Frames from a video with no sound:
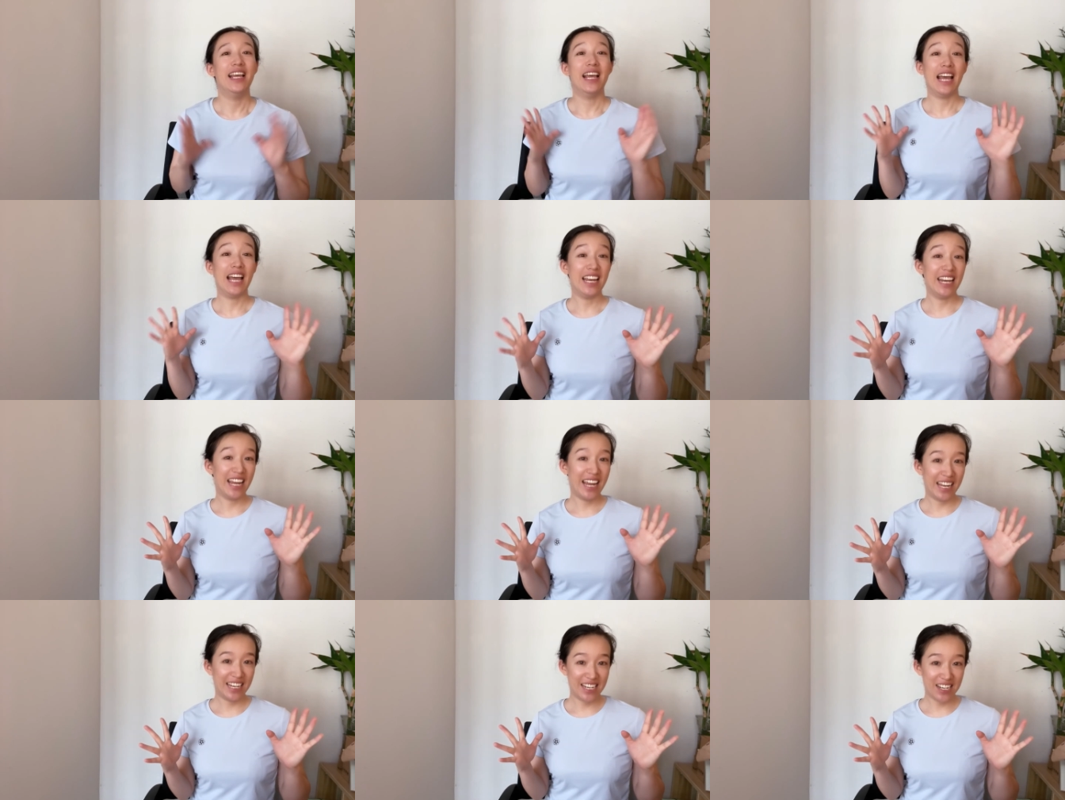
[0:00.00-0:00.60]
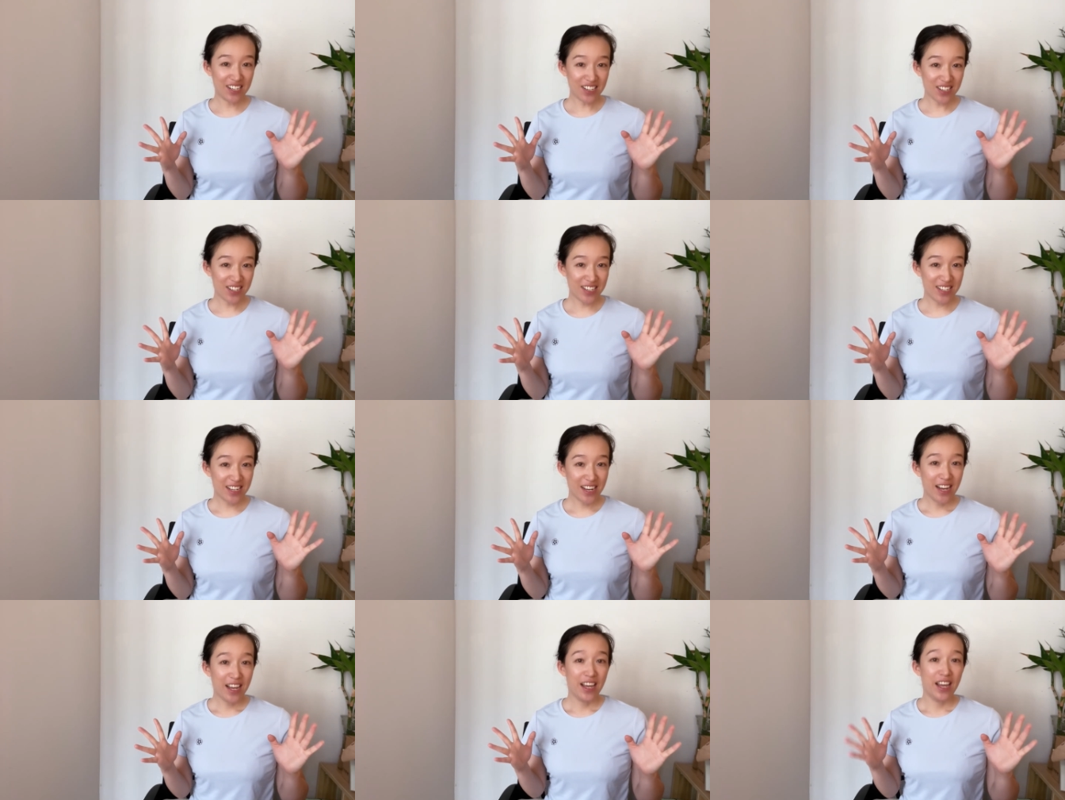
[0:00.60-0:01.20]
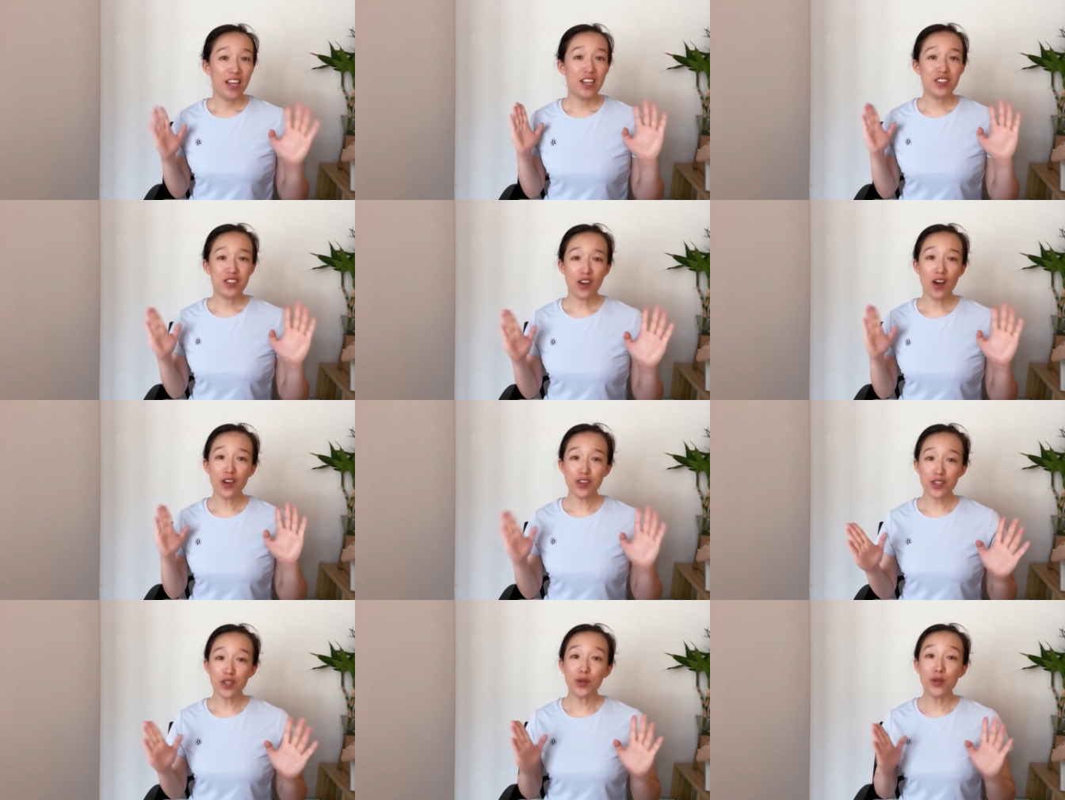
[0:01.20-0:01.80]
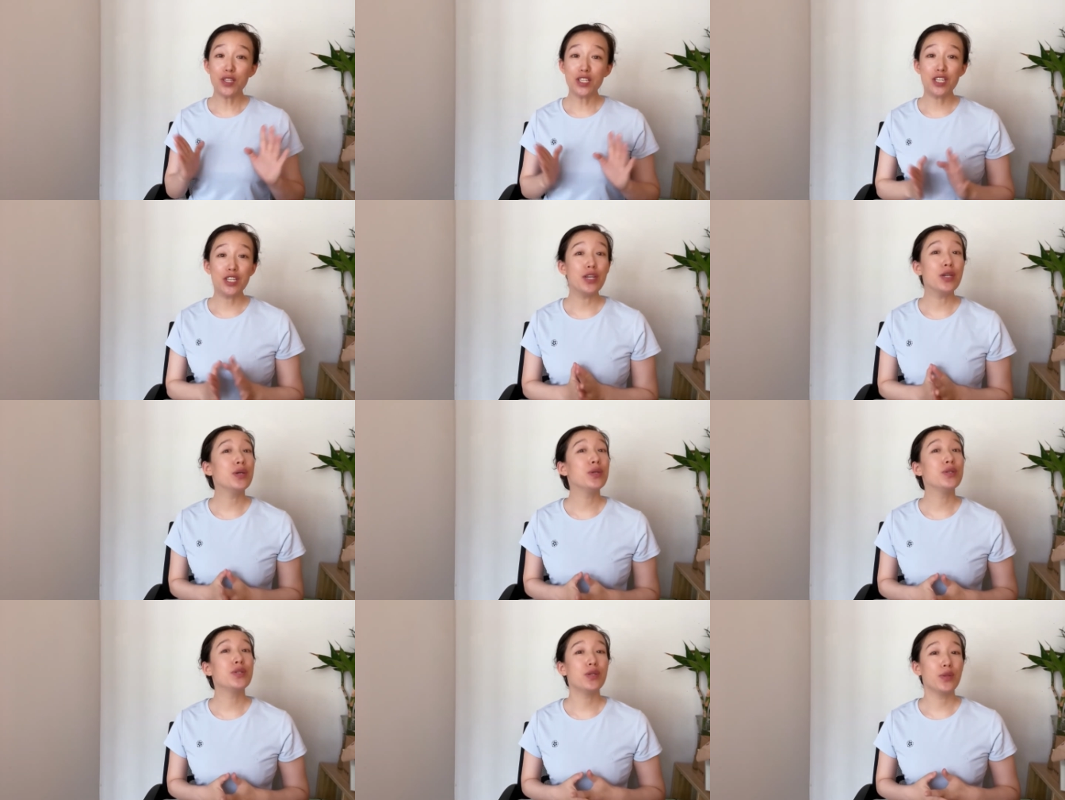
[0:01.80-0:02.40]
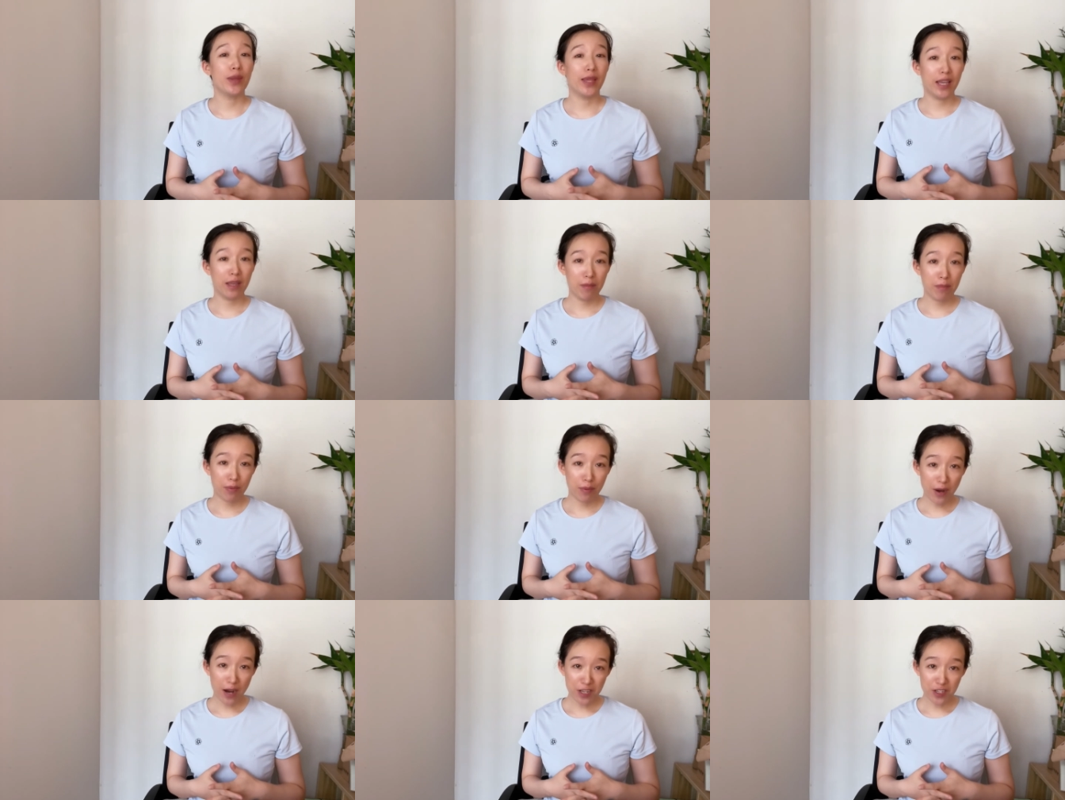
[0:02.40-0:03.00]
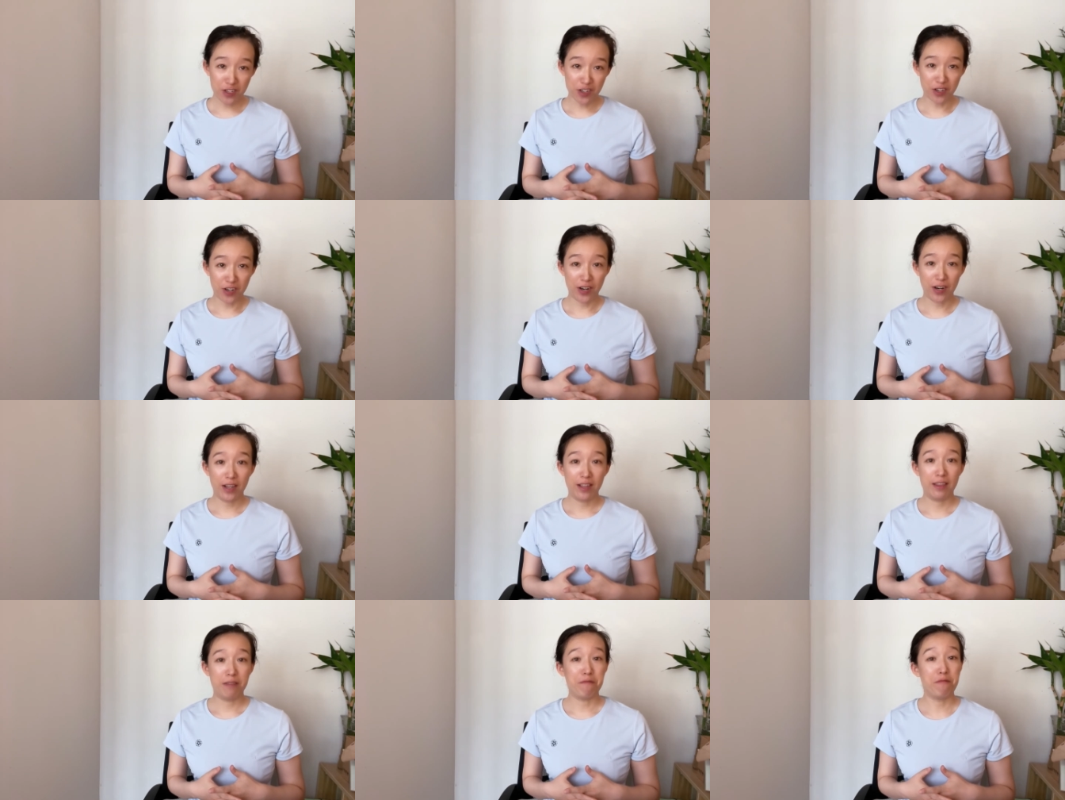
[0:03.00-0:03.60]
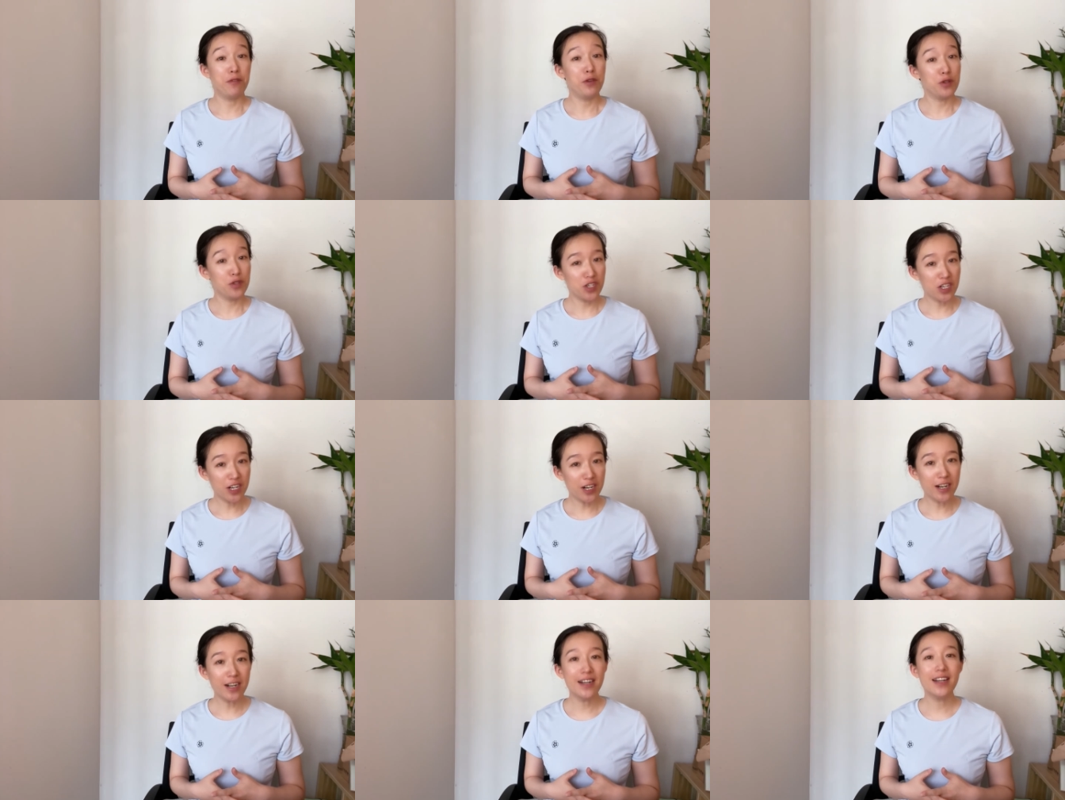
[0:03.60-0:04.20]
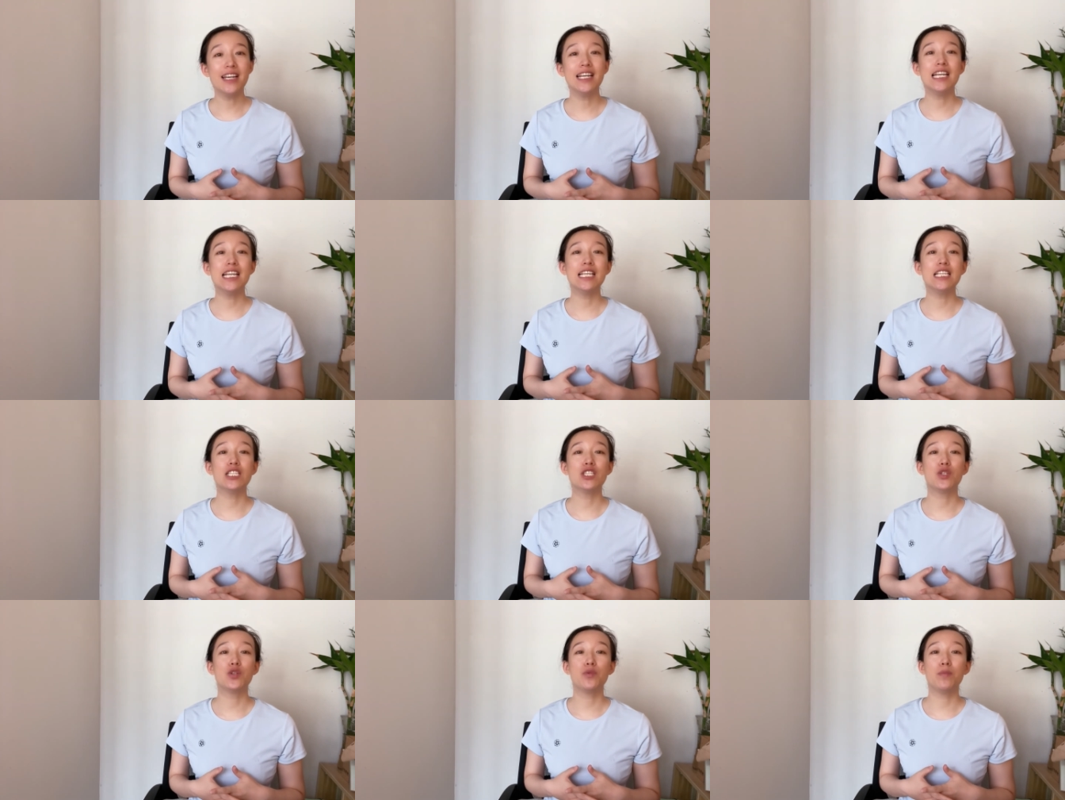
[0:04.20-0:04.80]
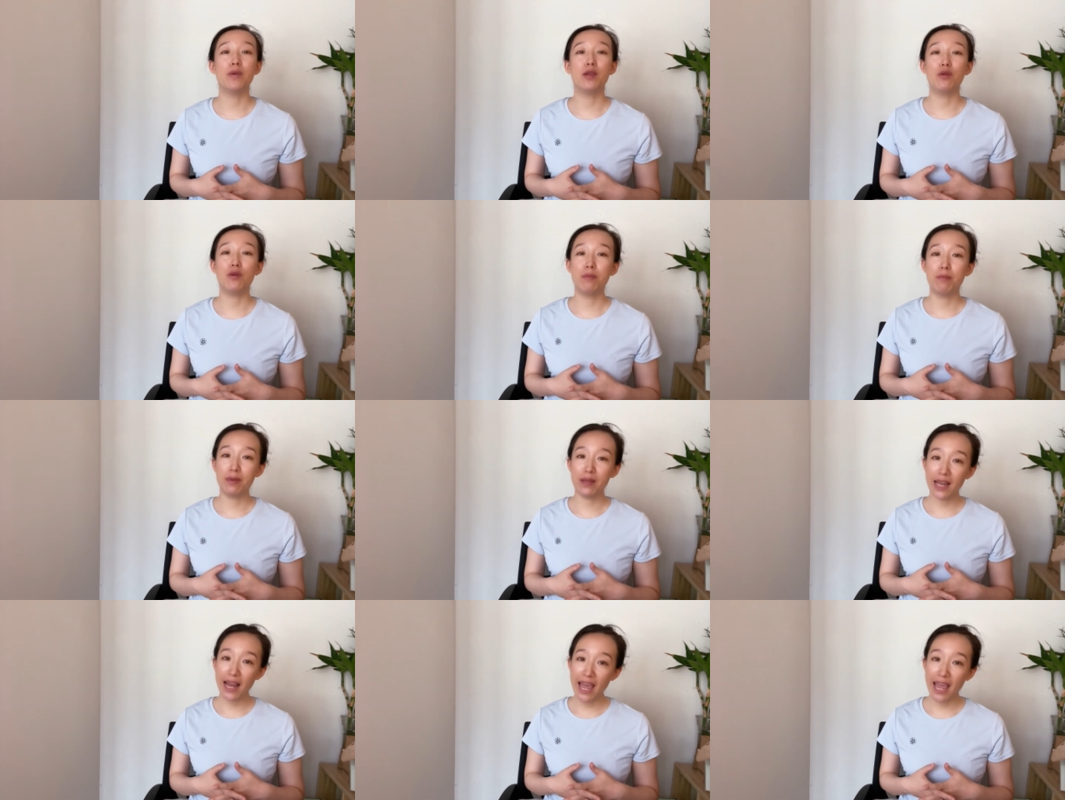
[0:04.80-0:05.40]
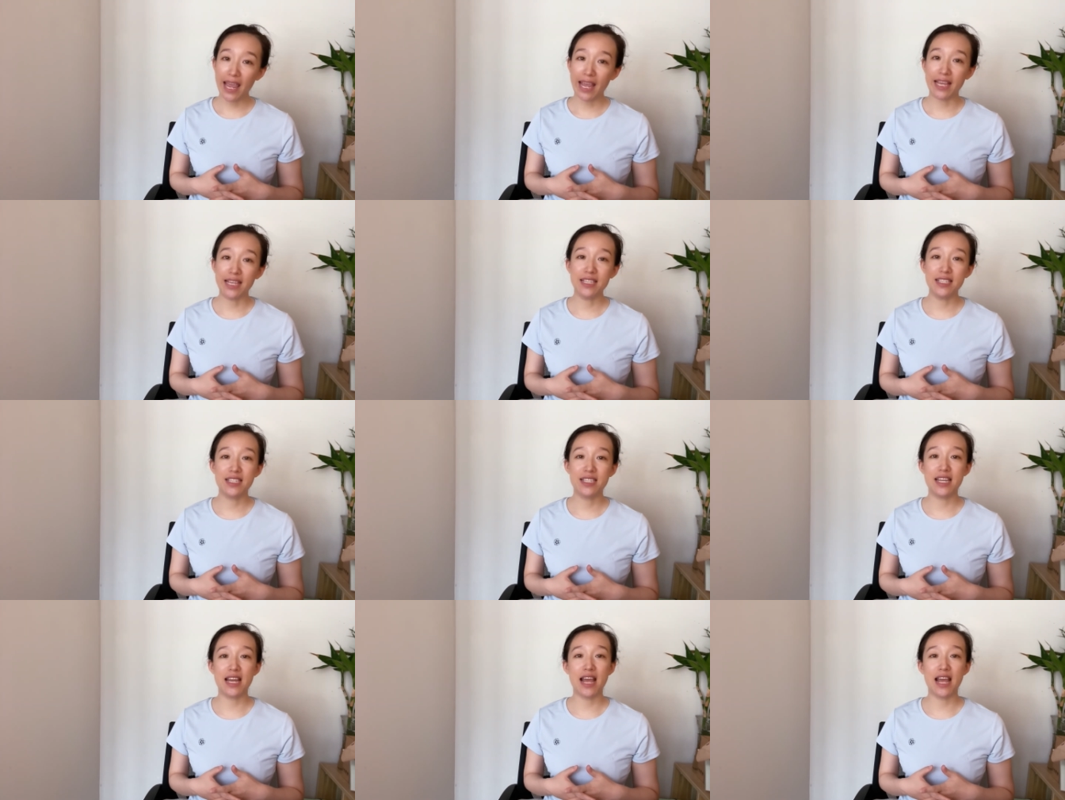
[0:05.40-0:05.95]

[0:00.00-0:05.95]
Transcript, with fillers: Any ideas? It's also due to the compressor. The filter needs to be replaced